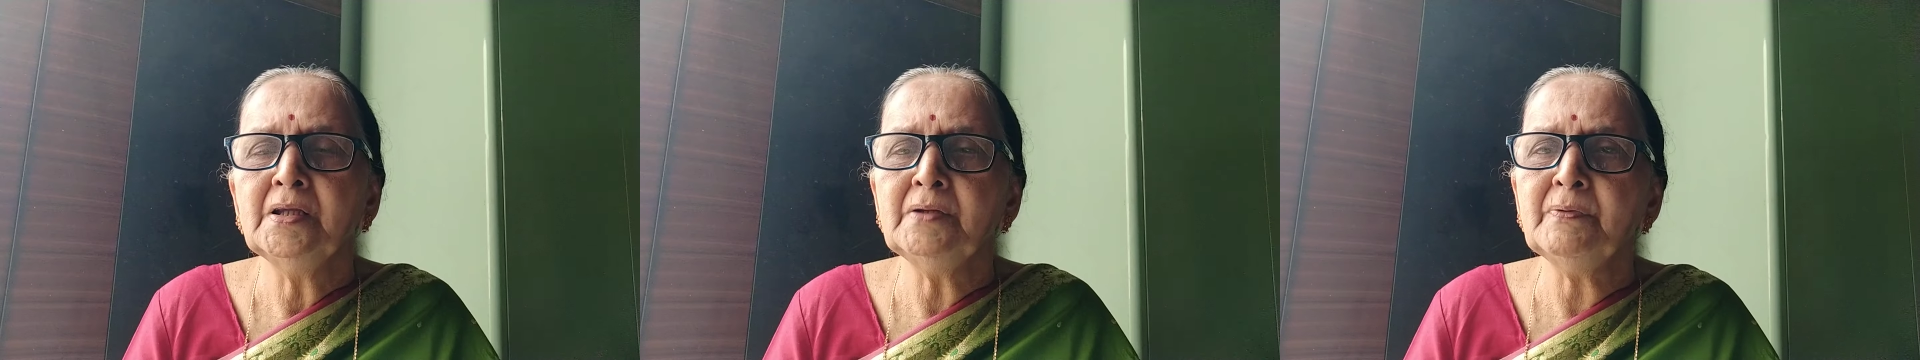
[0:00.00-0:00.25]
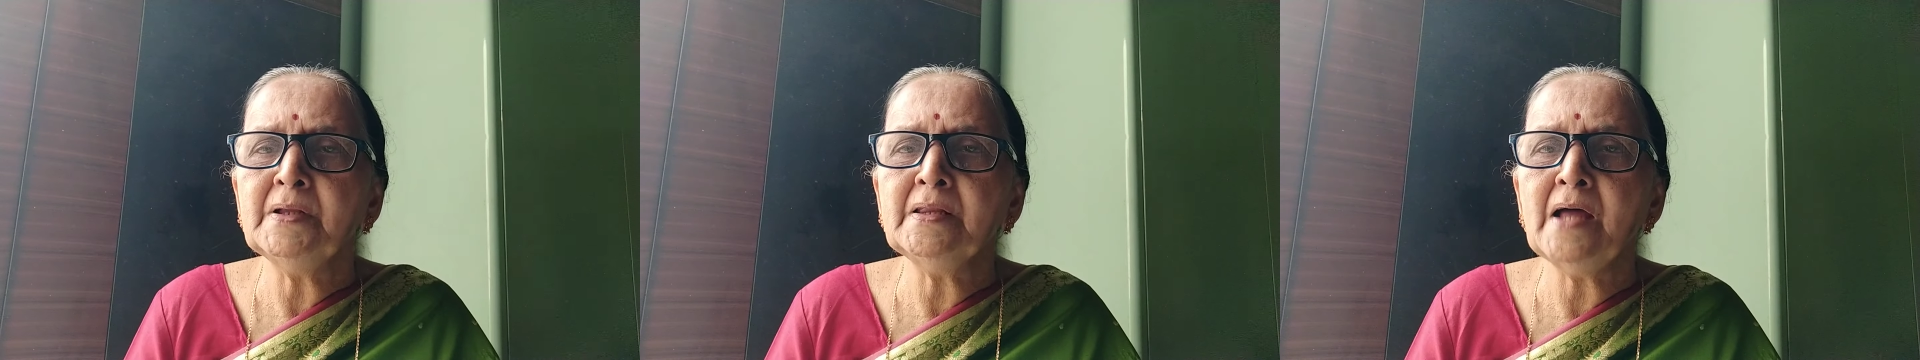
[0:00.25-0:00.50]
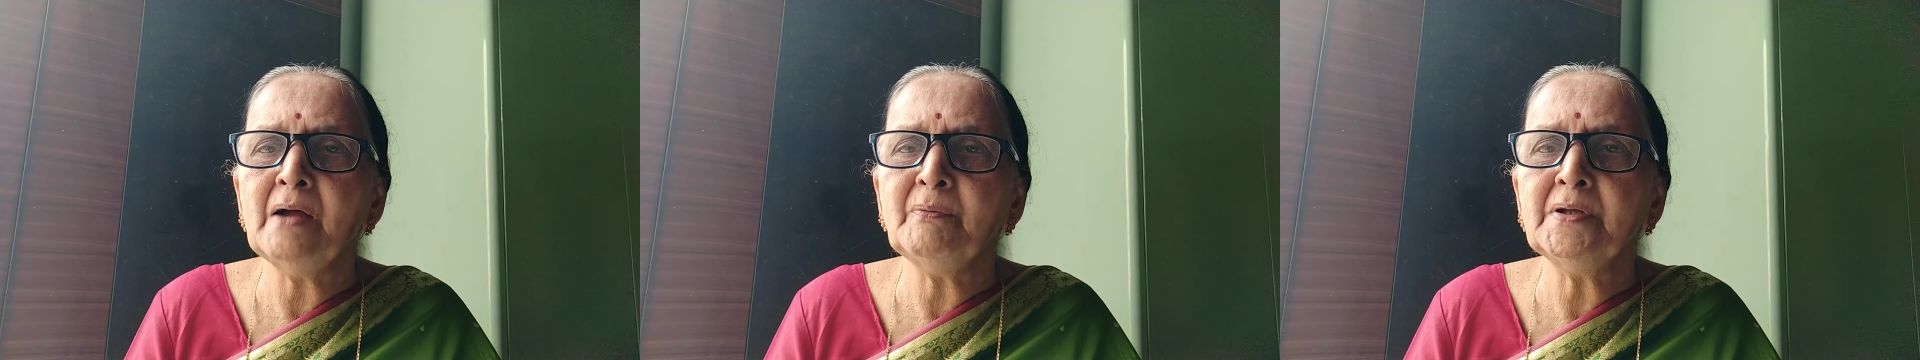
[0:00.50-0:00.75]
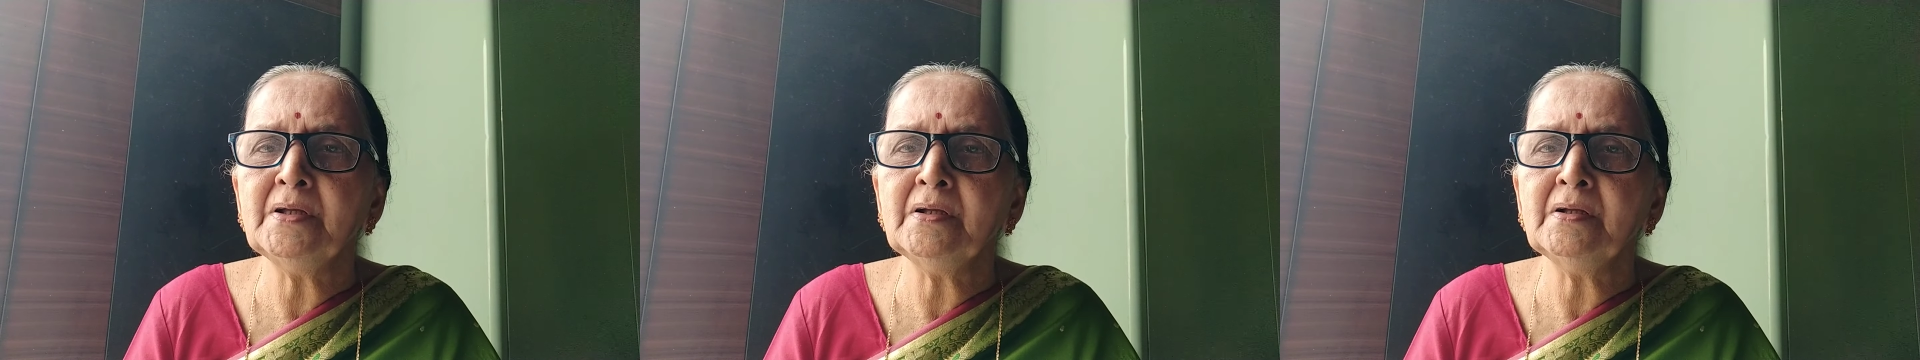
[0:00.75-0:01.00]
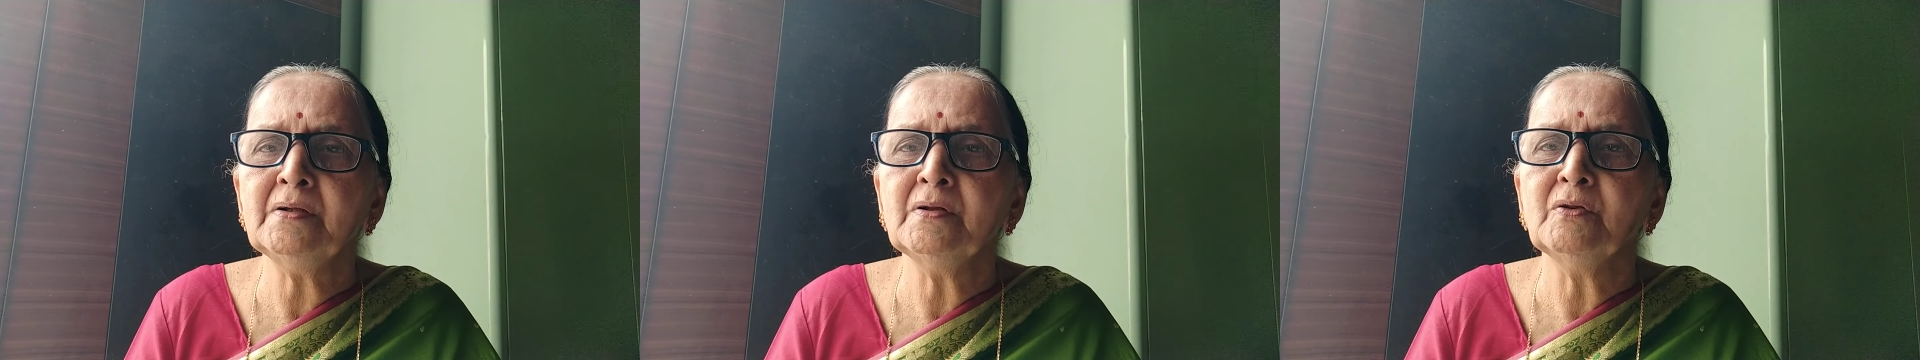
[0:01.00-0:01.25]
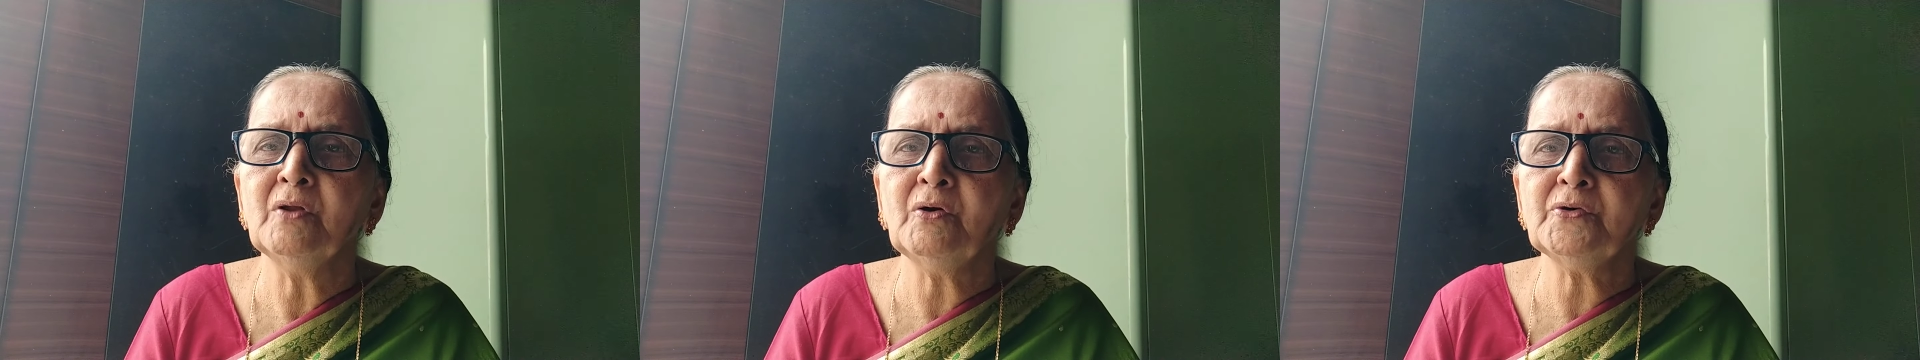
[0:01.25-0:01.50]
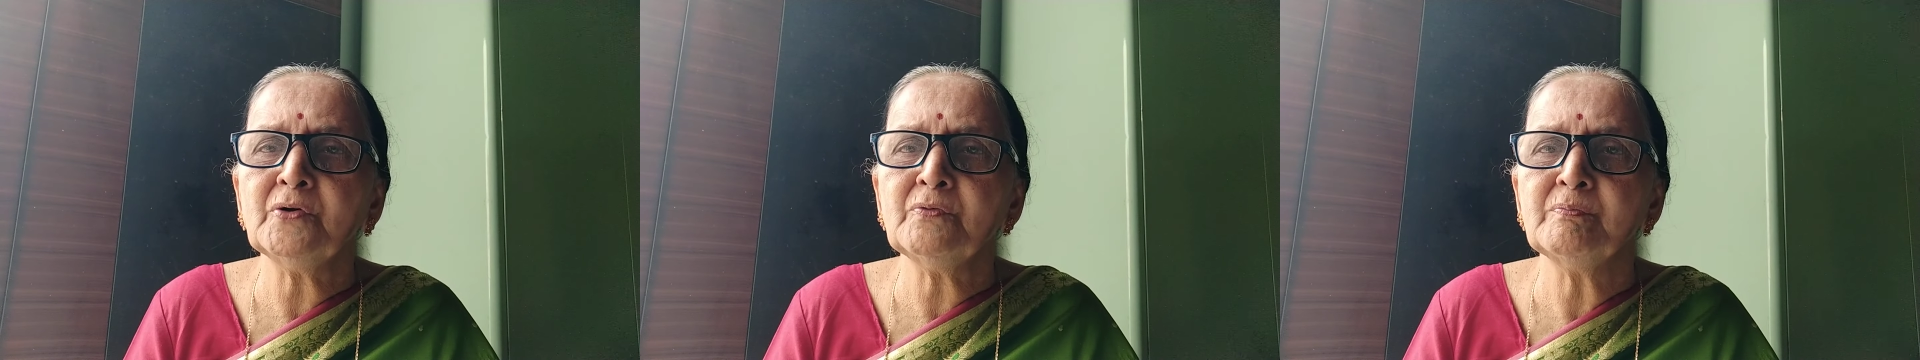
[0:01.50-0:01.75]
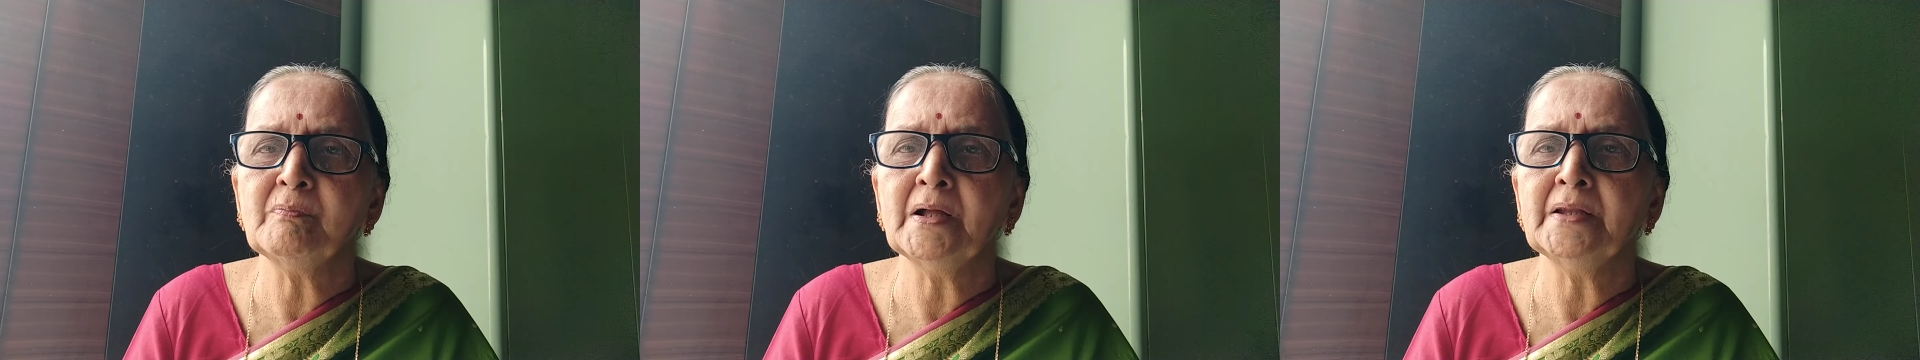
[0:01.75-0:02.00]
Even having lot
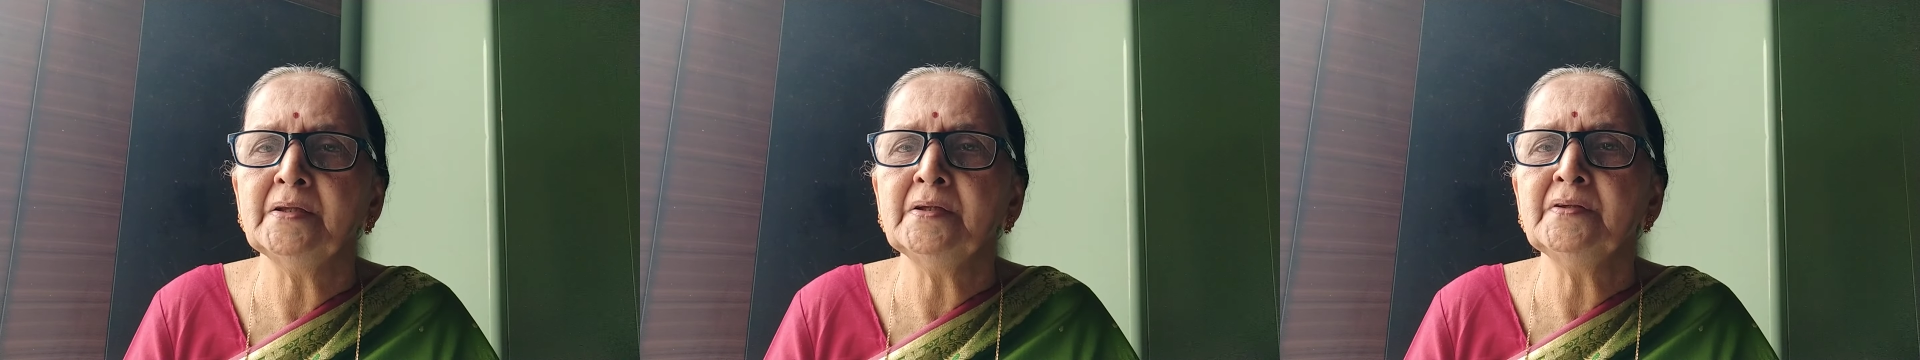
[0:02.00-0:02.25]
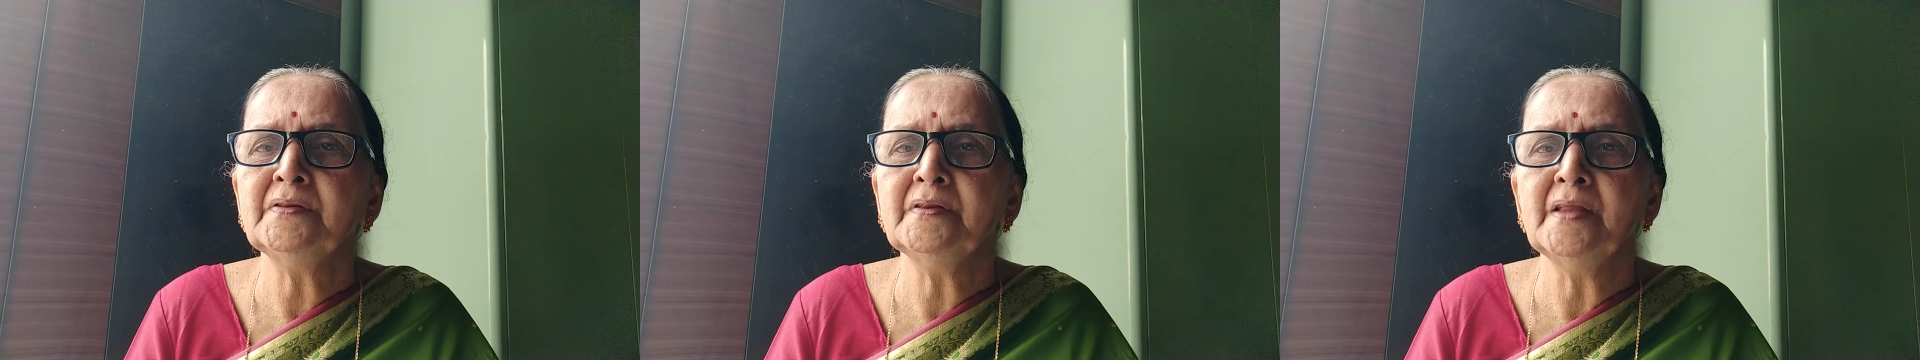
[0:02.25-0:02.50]
of money,